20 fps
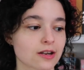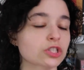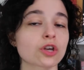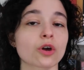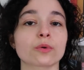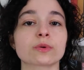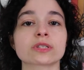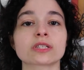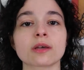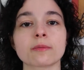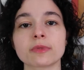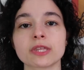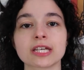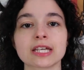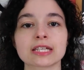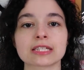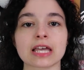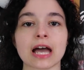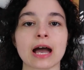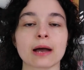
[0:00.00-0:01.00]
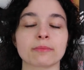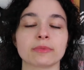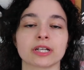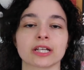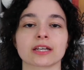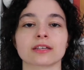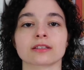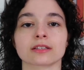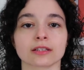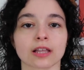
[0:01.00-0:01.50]
So something is
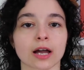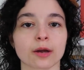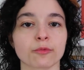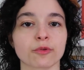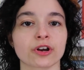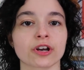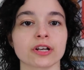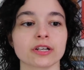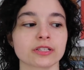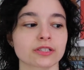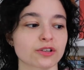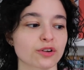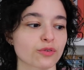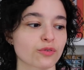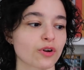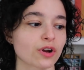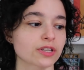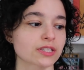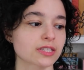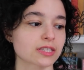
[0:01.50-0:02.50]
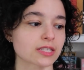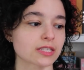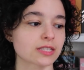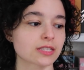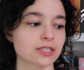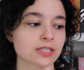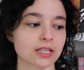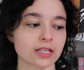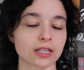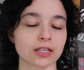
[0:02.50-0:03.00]
happening in the libraries across the
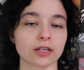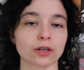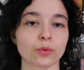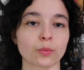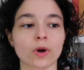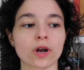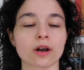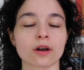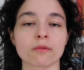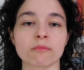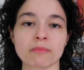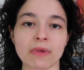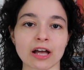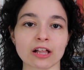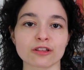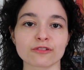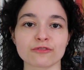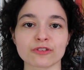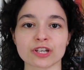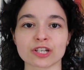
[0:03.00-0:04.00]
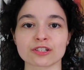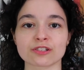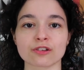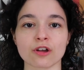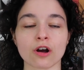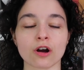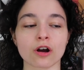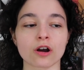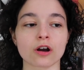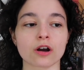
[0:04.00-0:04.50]
city where maleficts
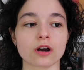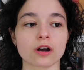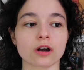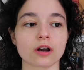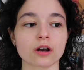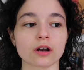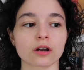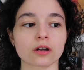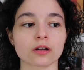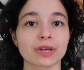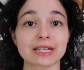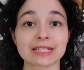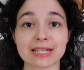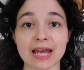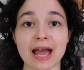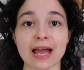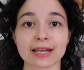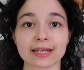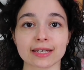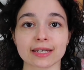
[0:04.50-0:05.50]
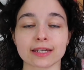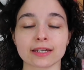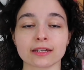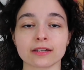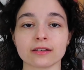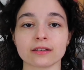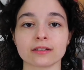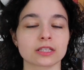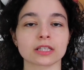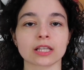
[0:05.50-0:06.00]
are
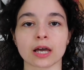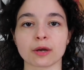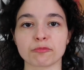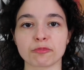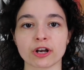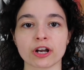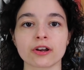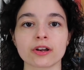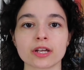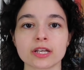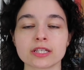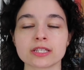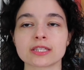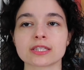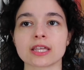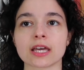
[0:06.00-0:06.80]
attacking the librarians.